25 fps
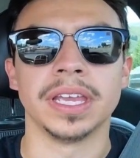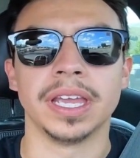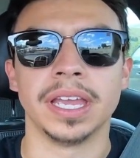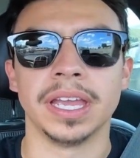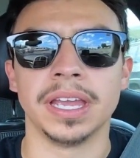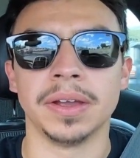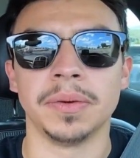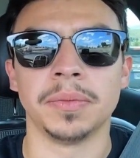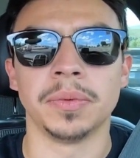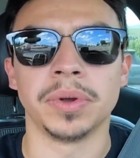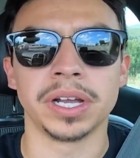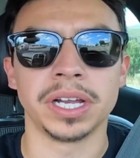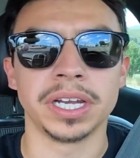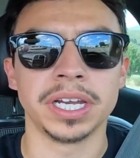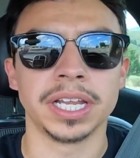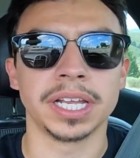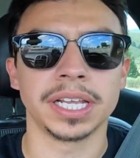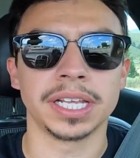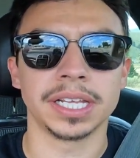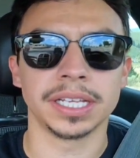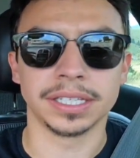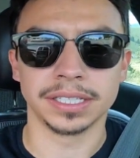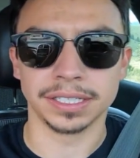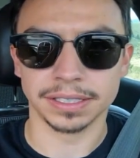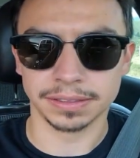and we're gonna
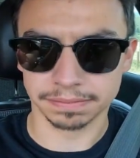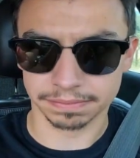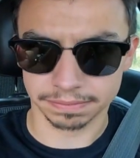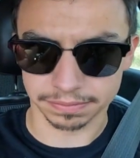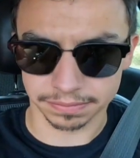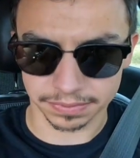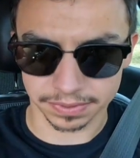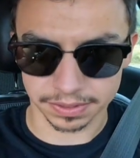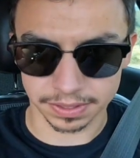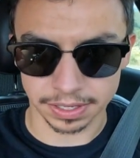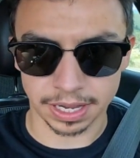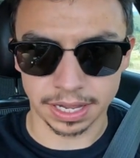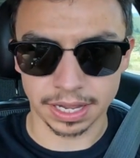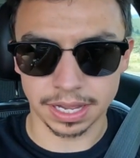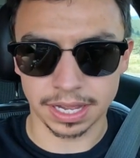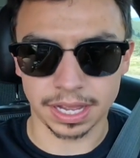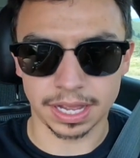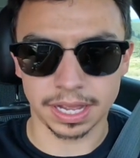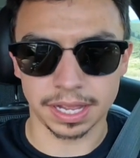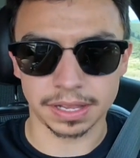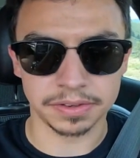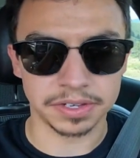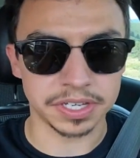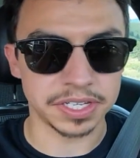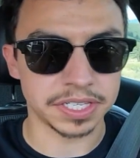
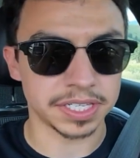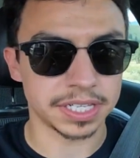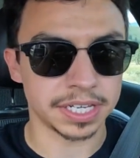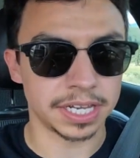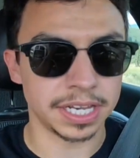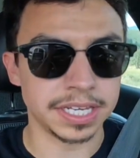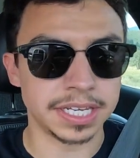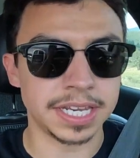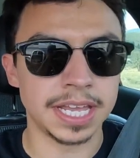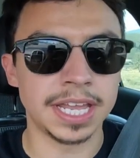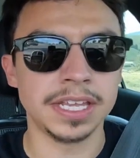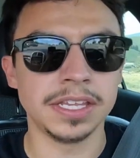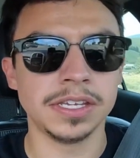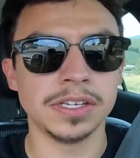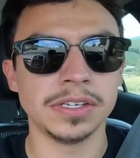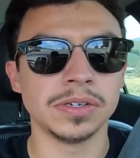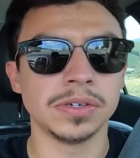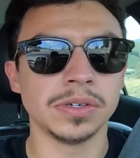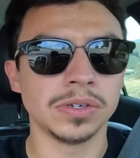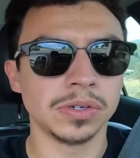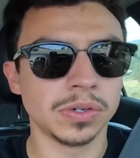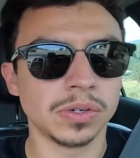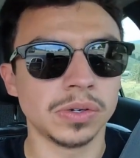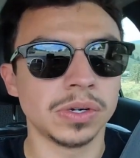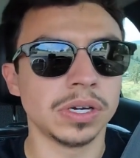just
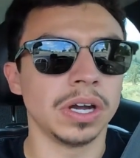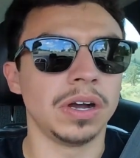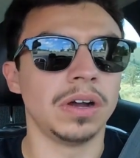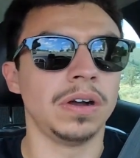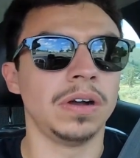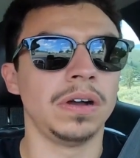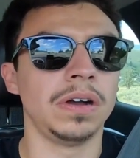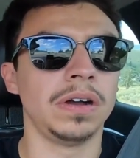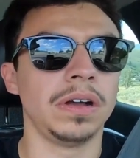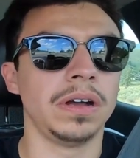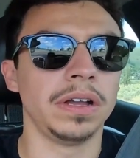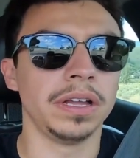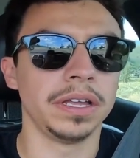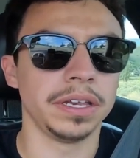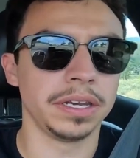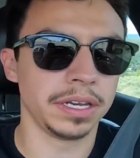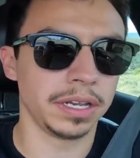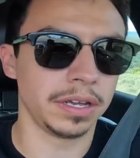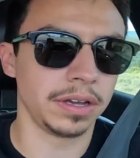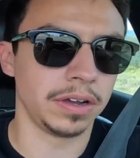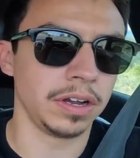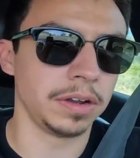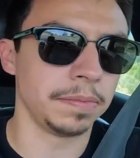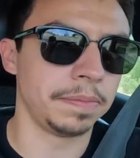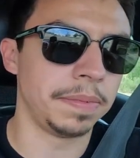continue on
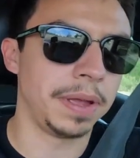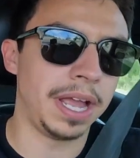our